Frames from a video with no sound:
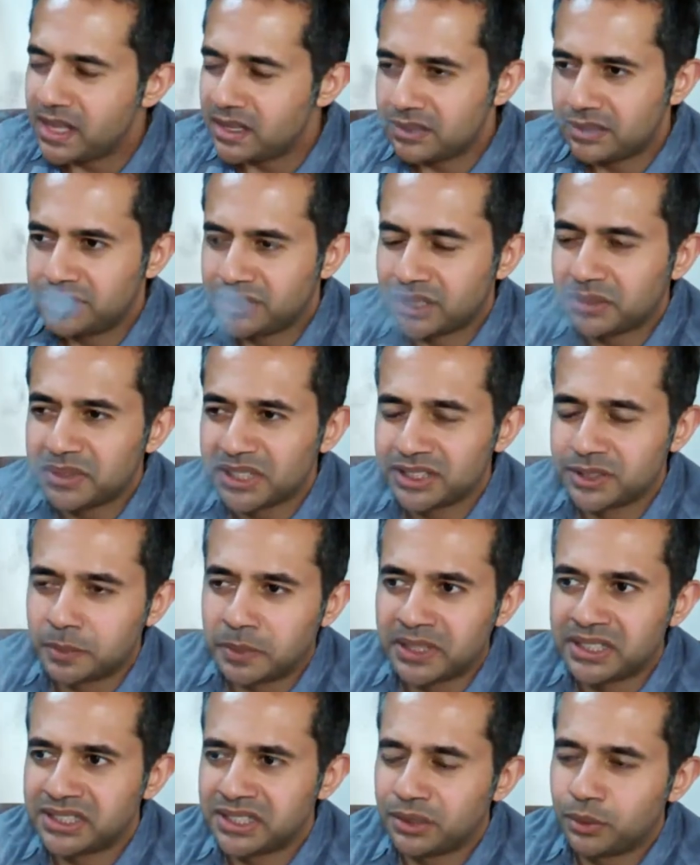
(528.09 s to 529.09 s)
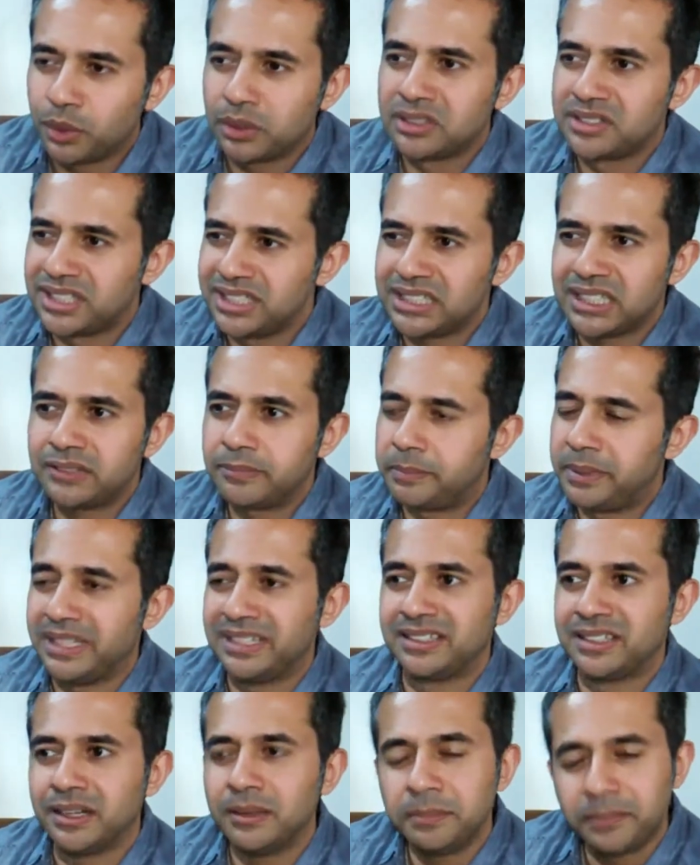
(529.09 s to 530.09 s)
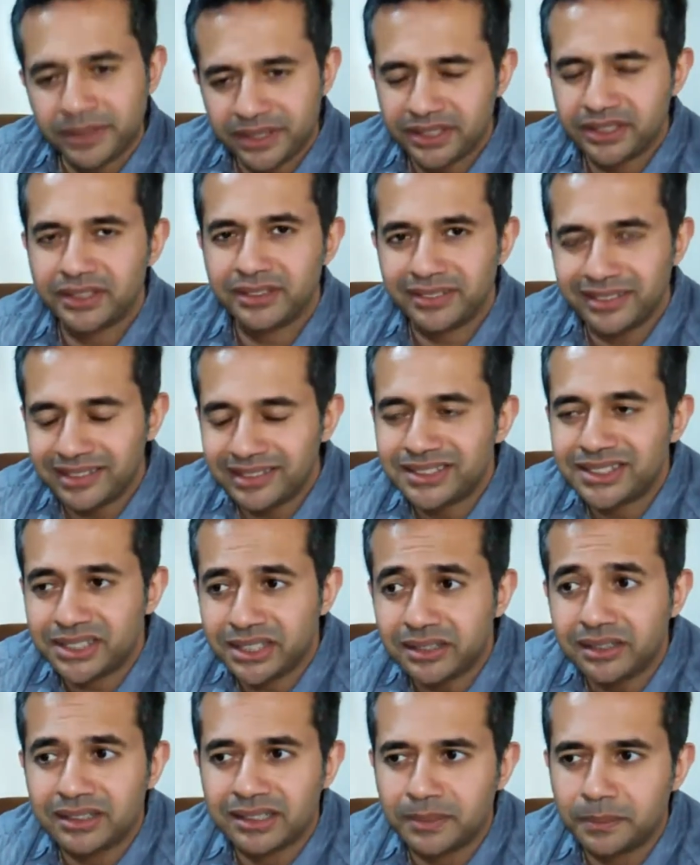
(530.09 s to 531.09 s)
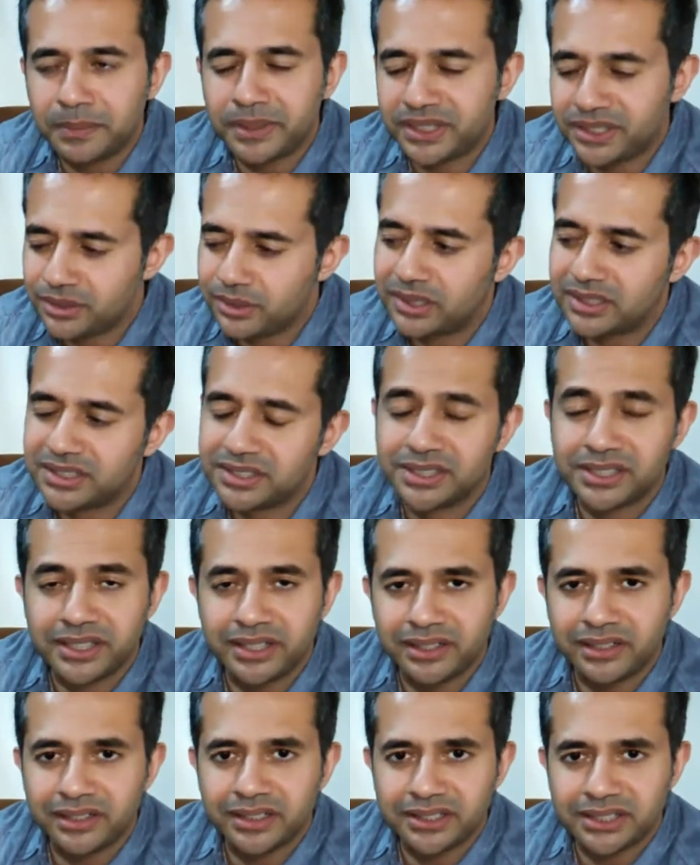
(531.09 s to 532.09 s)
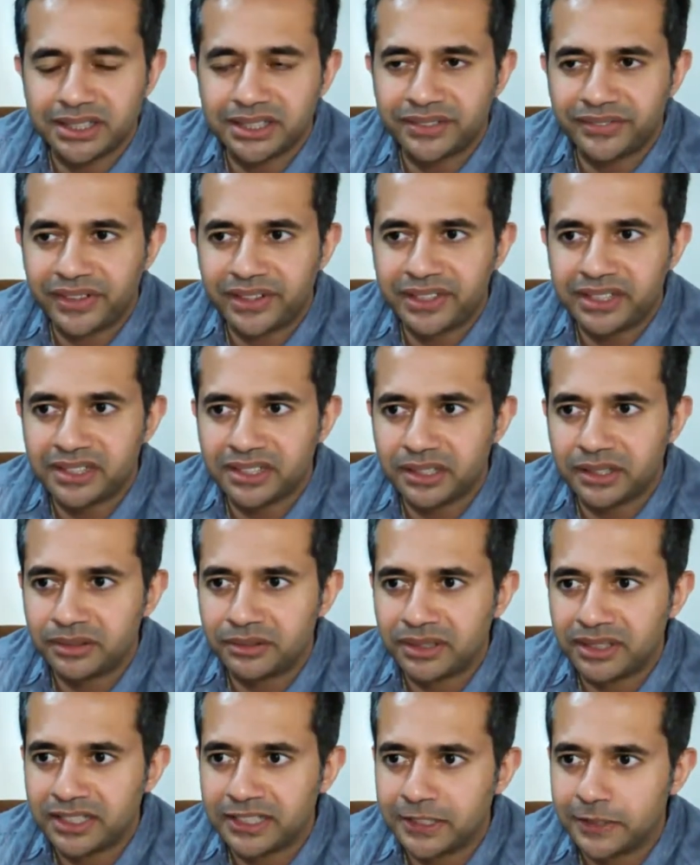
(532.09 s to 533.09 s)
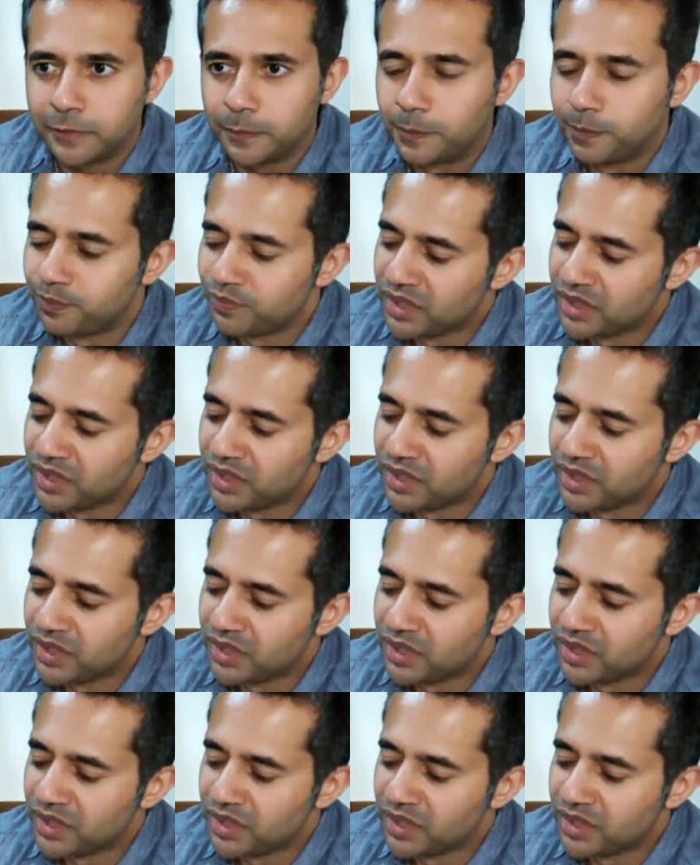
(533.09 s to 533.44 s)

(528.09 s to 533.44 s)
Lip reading: Some of the spicy qualities I've picked up, but still, compared to other cigars, it's very toned down.